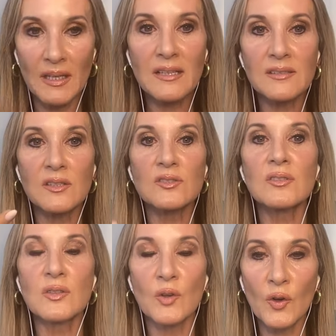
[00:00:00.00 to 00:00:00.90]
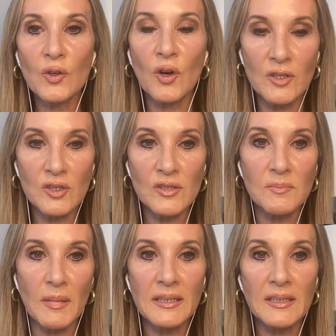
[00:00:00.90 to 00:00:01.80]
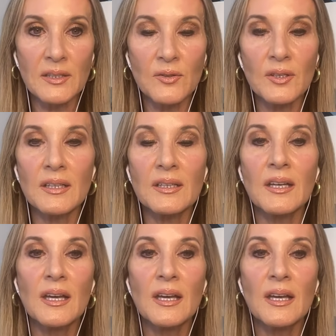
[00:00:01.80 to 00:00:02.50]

access to the non-conscious mind inner in